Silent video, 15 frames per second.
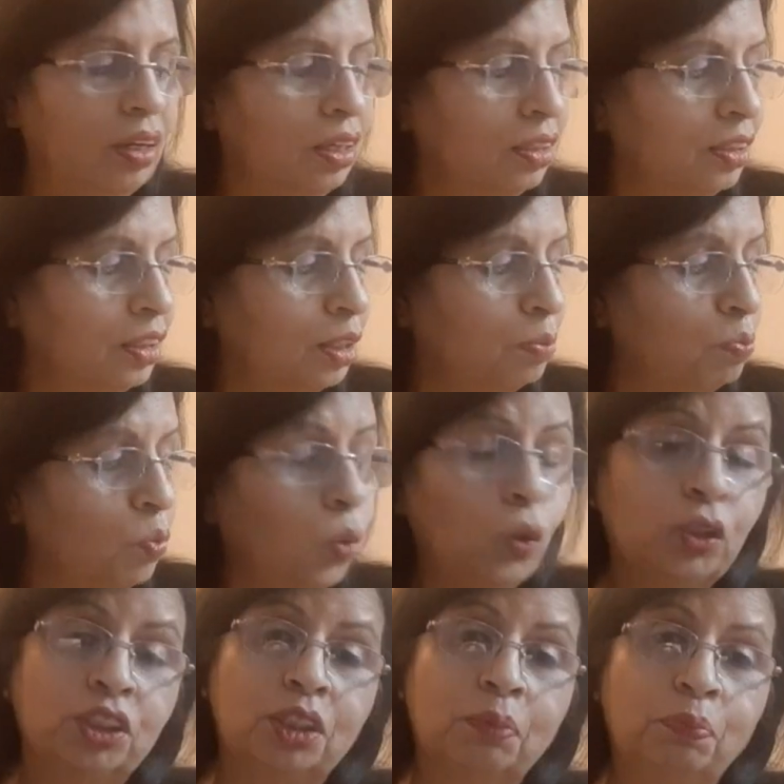the
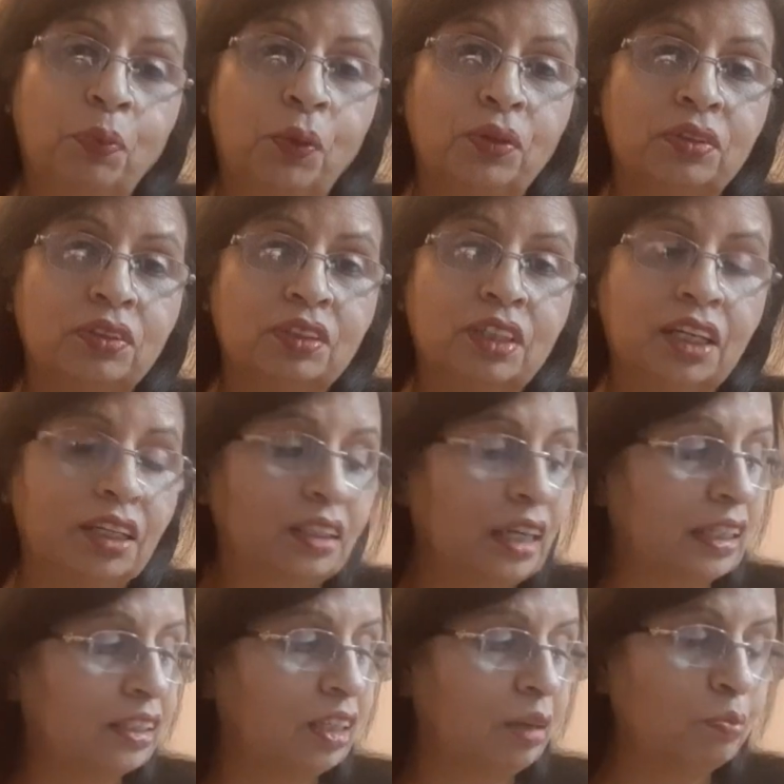most important thing
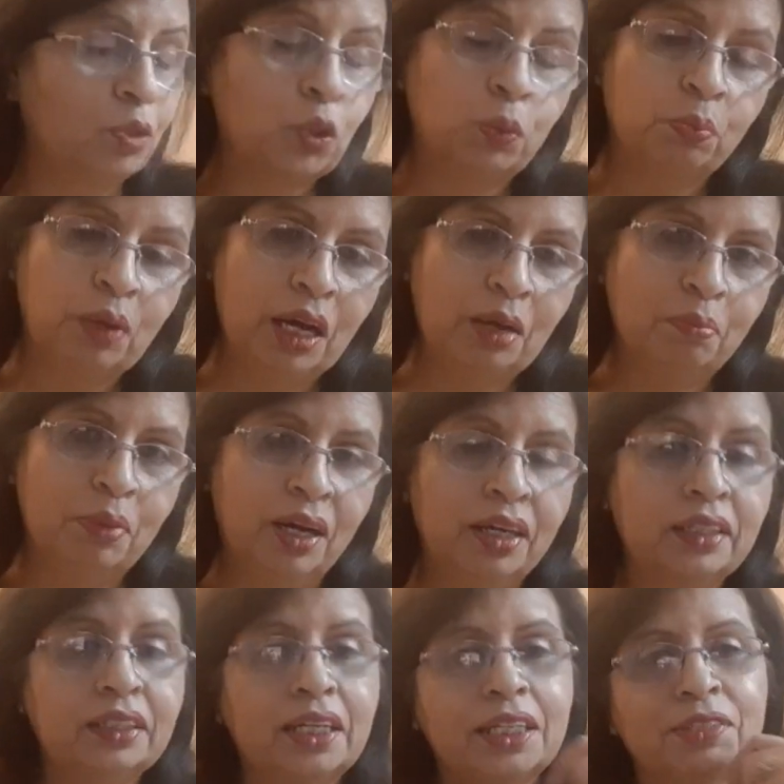that comes to my
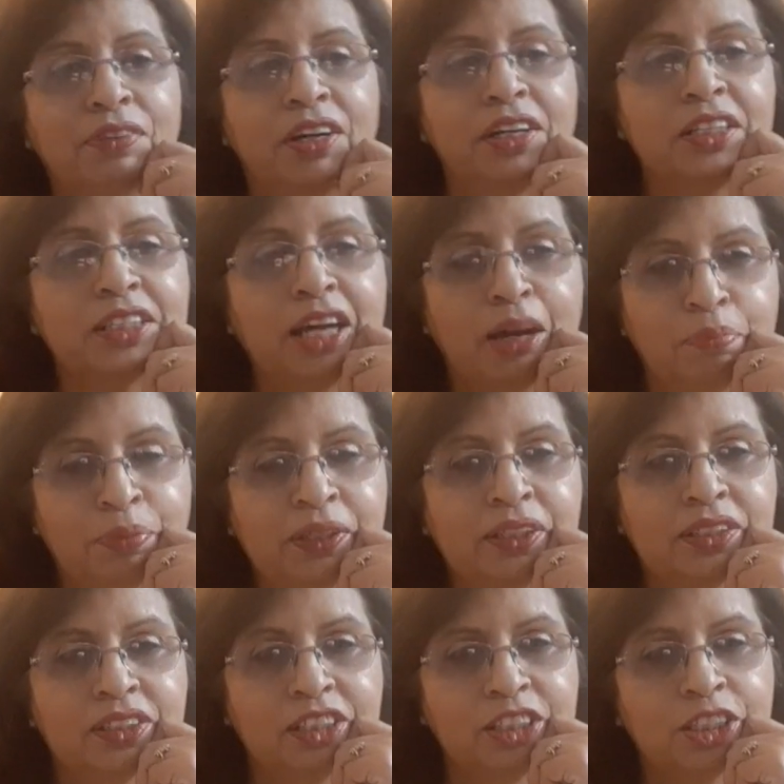mind as far as
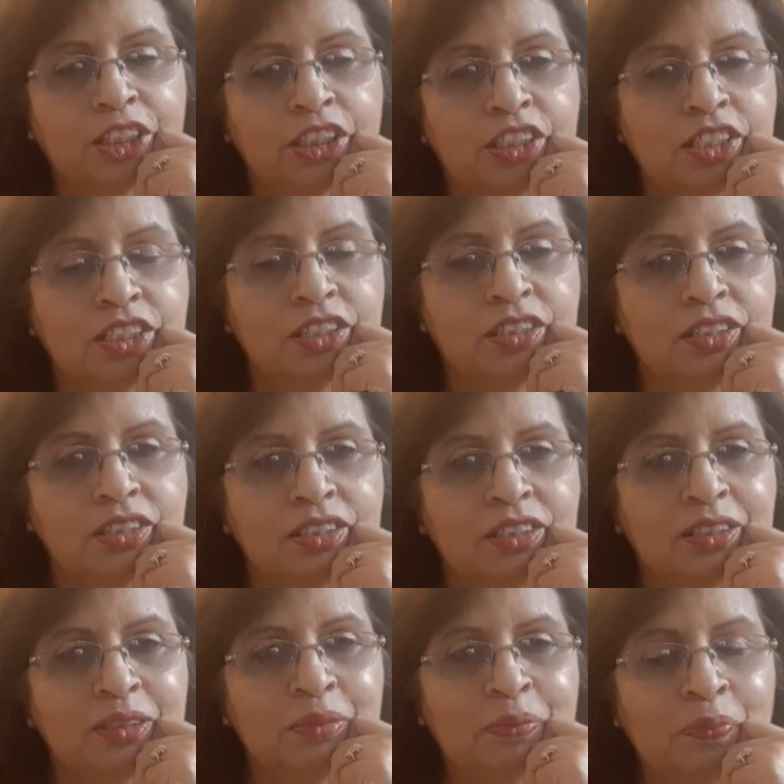happiness is concerned.
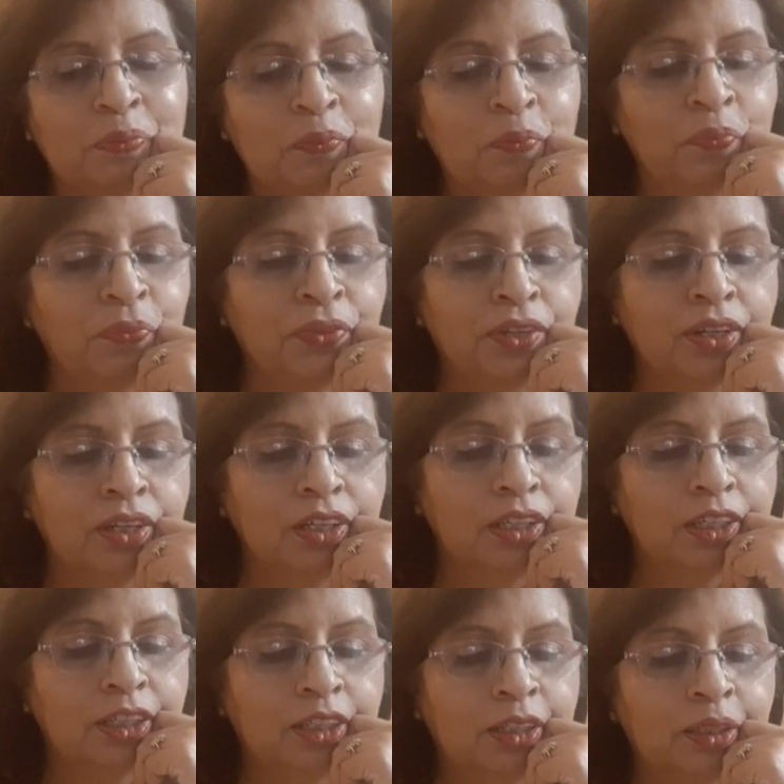
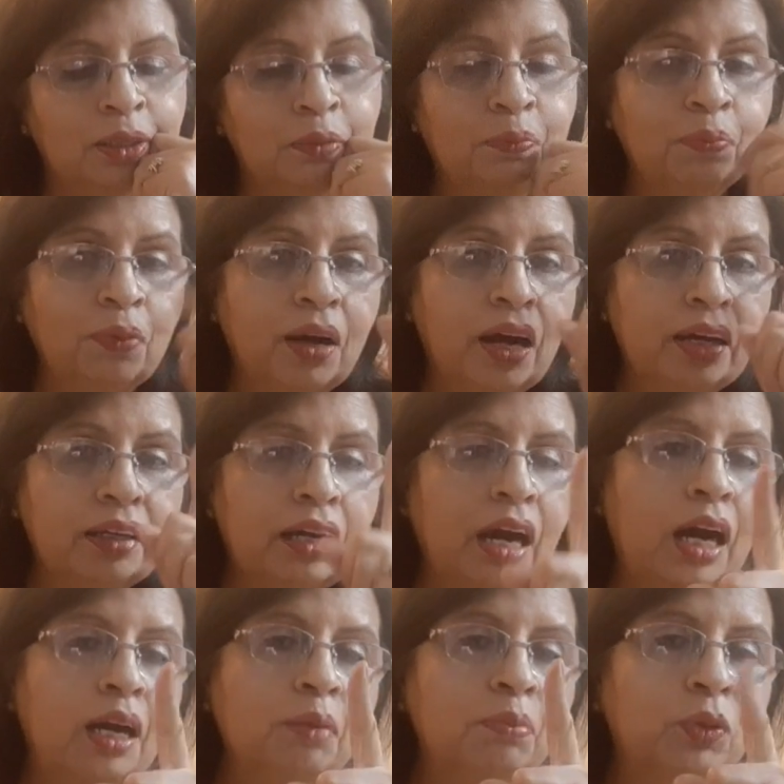And
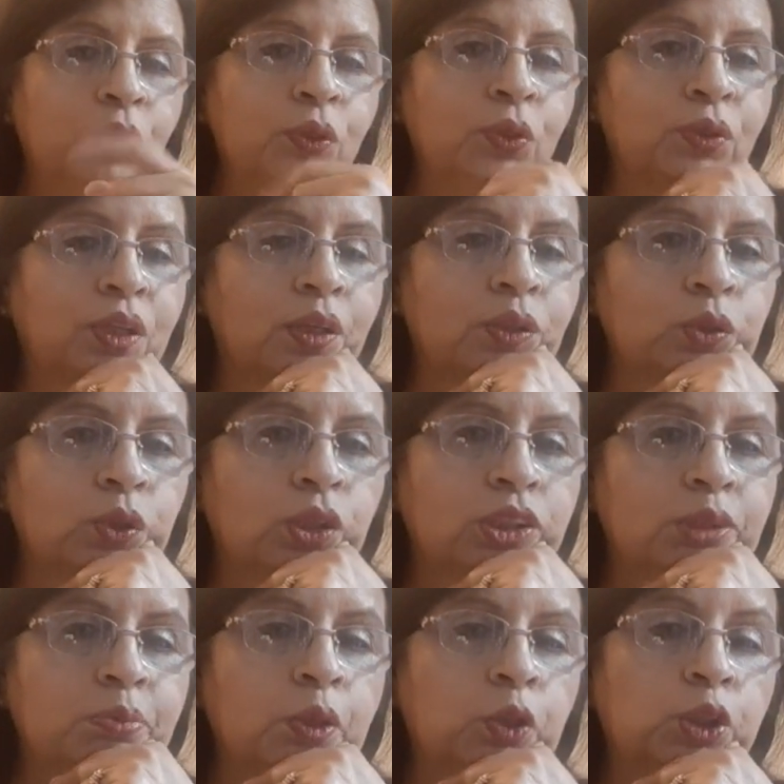I'm going to now talk
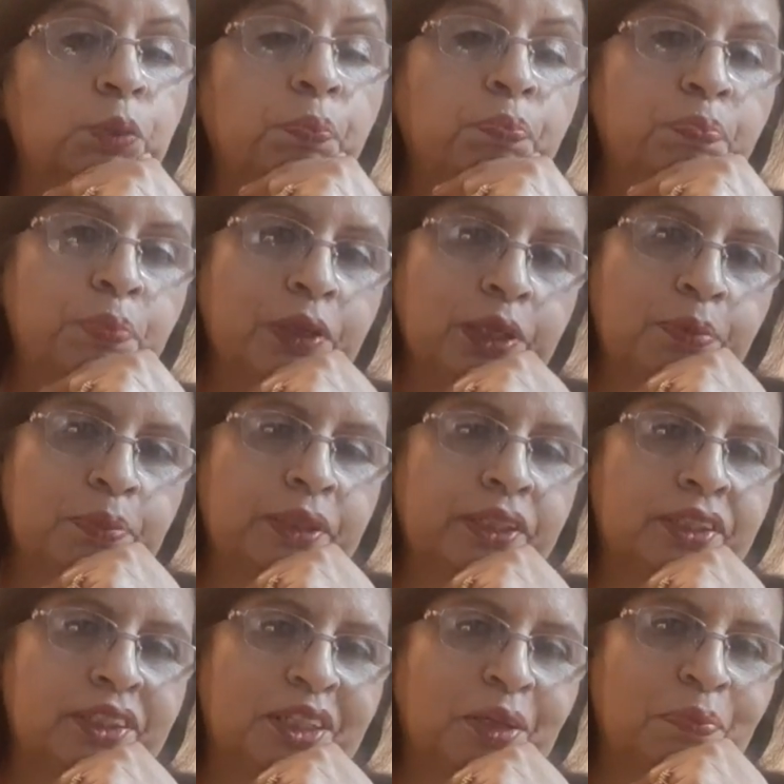about
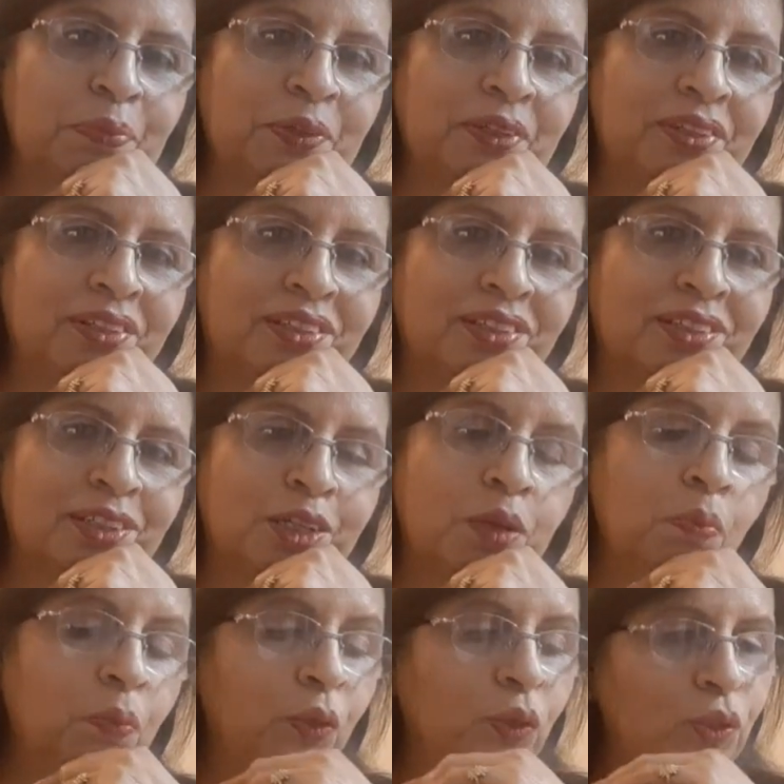permanent happiness,
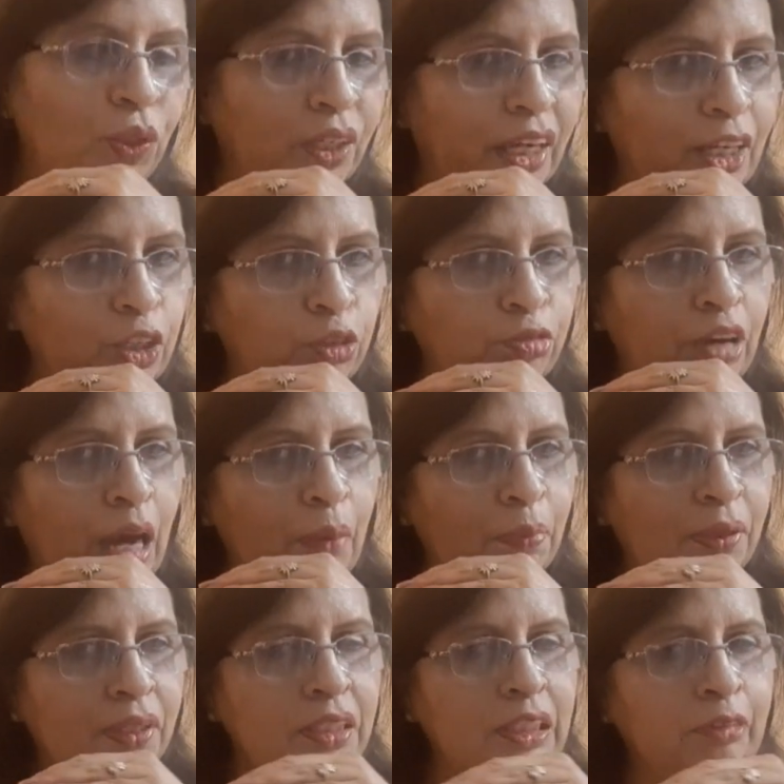because the kind of
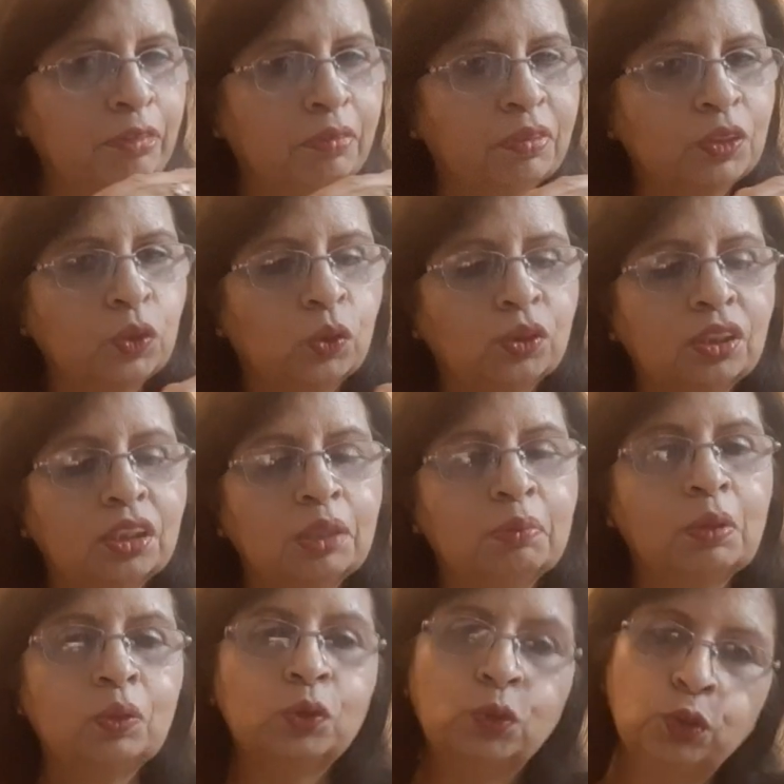happiness that we were talking
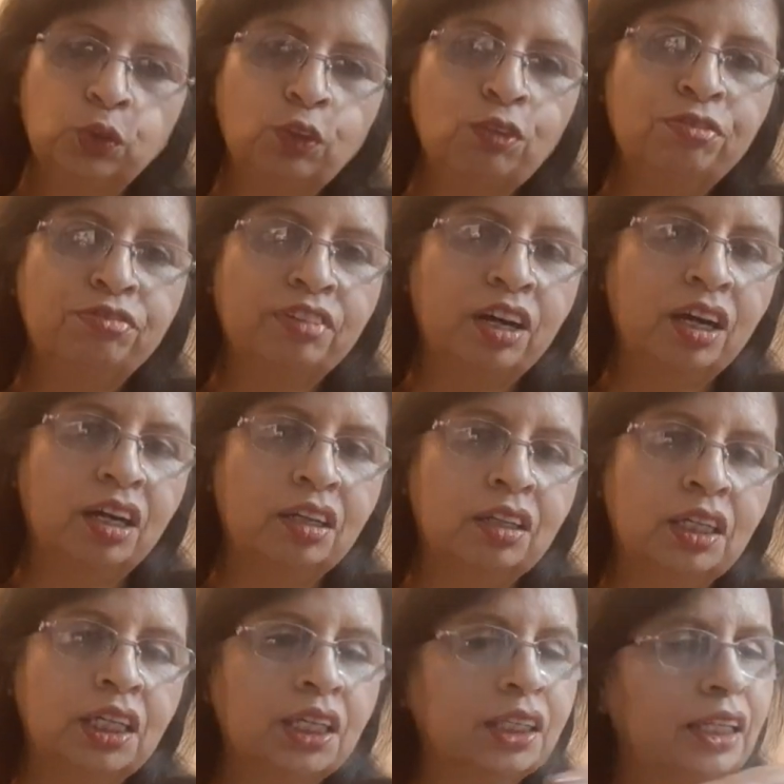about so far,
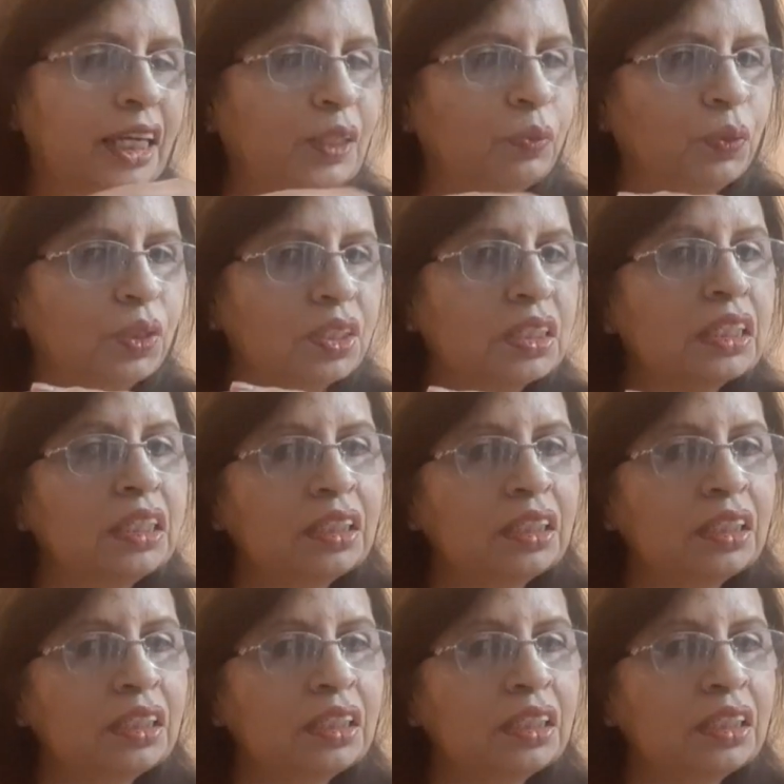that was,